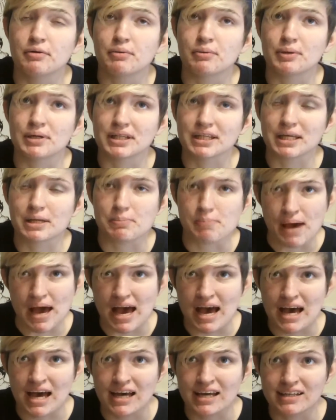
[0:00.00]
really
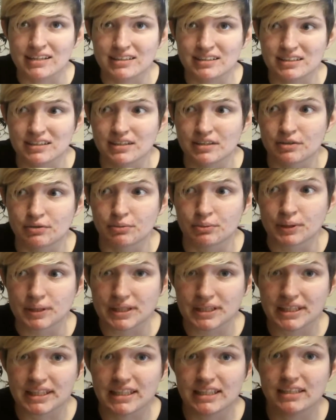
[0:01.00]
bad,
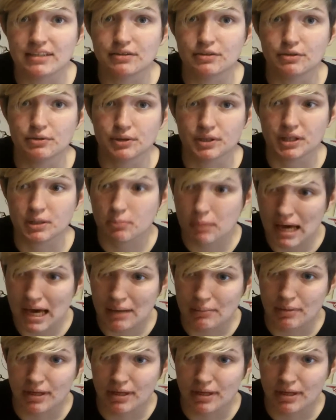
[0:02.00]
really really bad.